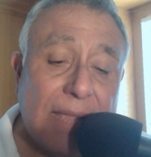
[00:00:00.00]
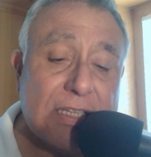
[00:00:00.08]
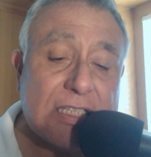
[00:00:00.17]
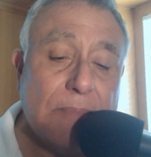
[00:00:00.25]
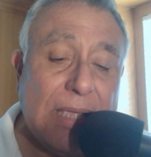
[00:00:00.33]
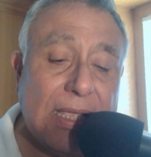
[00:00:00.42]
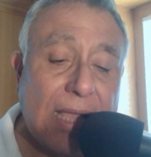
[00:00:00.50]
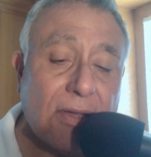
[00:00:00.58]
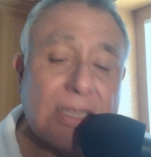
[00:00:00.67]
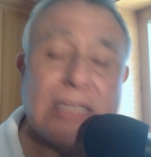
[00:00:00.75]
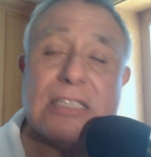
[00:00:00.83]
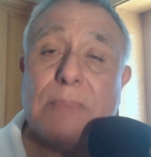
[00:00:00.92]
to speak
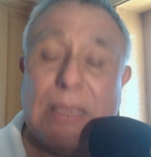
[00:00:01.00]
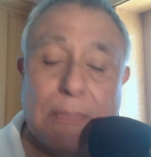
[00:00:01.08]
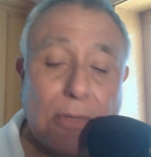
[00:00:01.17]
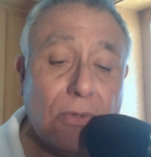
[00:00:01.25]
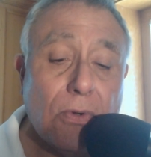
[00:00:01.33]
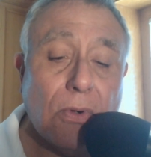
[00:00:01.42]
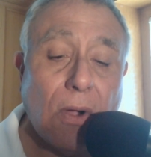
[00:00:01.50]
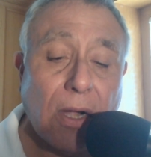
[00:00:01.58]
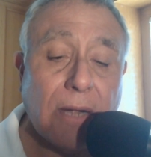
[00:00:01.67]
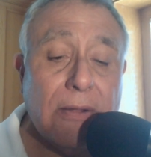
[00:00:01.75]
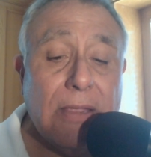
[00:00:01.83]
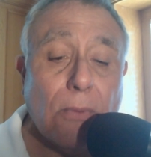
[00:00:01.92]
out against people who
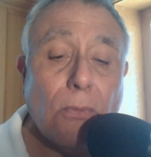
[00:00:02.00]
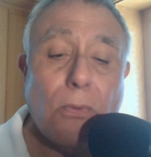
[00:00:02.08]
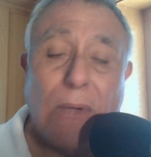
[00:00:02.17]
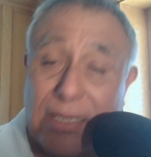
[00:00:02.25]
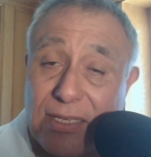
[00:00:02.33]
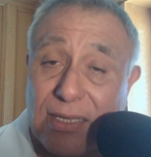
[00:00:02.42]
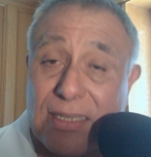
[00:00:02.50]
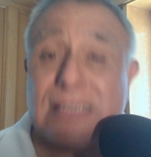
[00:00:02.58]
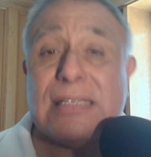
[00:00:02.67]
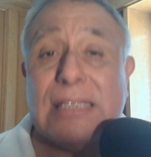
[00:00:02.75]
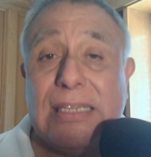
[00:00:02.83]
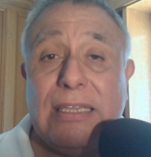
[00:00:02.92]
are
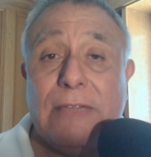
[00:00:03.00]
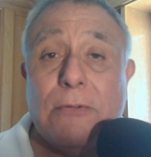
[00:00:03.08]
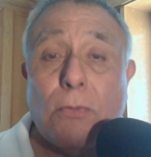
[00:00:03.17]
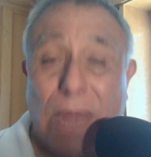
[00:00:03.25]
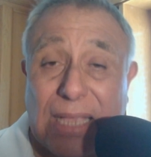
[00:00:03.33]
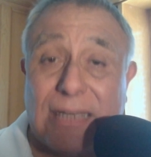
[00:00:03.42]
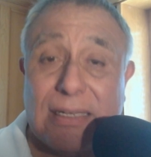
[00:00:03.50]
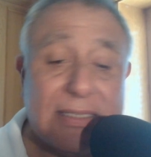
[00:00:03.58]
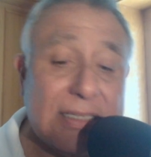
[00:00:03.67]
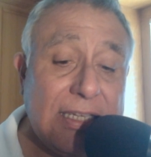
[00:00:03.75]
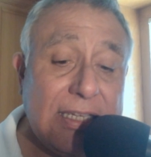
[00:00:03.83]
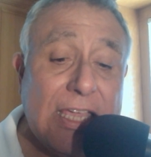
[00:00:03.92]
recklessly
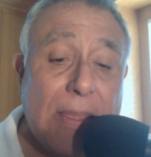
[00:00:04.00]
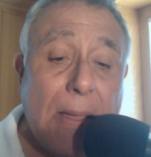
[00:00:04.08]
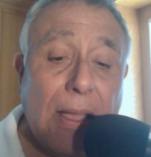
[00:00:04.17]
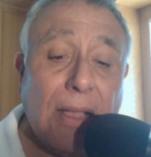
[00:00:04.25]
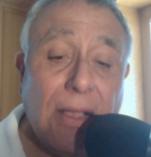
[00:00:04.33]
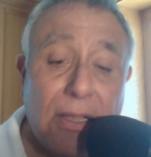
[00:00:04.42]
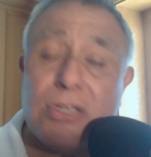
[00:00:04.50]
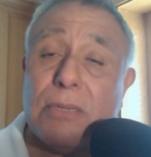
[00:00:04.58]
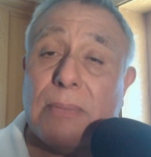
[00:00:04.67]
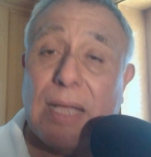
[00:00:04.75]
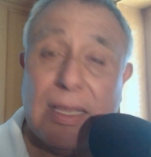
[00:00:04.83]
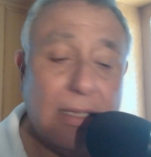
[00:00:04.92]

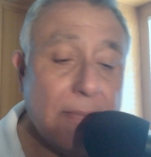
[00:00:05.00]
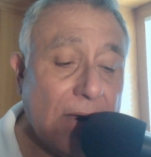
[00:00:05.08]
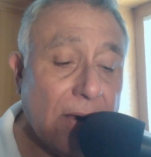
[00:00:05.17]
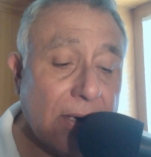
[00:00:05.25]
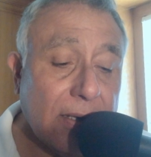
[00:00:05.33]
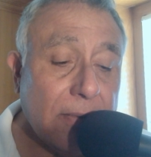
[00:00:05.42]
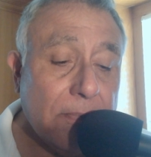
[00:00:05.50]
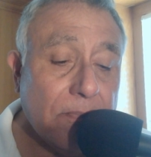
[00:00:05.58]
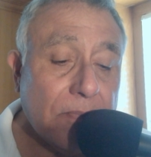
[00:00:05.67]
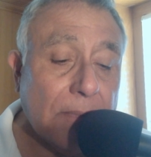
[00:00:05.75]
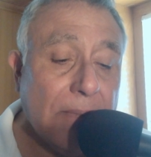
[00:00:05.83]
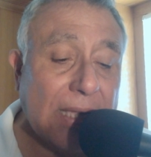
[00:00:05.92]
undermining America
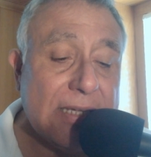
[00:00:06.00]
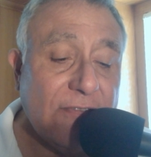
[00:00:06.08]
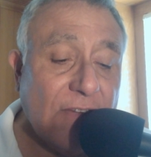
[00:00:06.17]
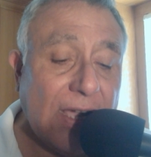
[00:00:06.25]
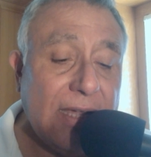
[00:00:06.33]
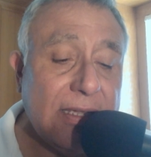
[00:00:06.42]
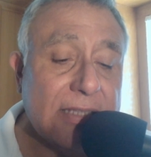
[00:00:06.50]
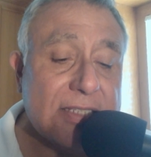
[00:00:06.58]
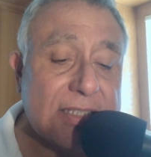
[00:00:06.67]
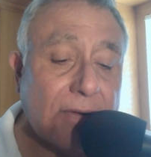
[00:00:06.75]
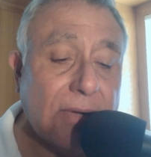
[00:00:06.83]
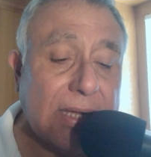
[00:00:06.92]
by dividing and
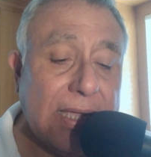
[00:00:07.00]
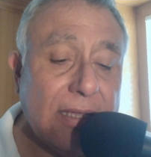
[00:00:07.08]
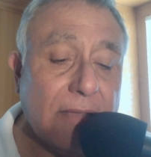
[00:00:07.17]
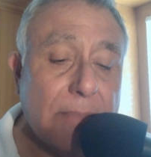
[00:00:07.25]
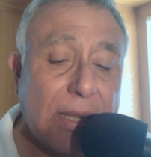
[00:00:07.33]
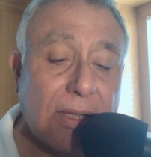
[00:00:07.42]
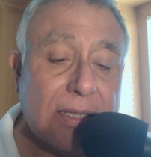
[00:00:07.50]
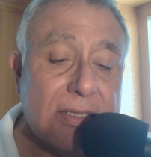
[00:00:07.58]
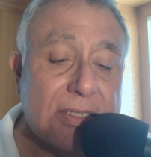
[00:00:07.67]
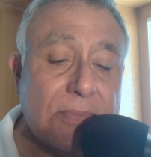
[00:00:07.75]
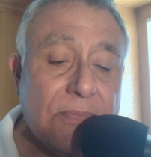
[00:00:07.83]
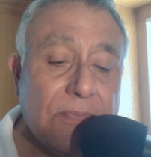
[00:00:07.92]
segregating Americans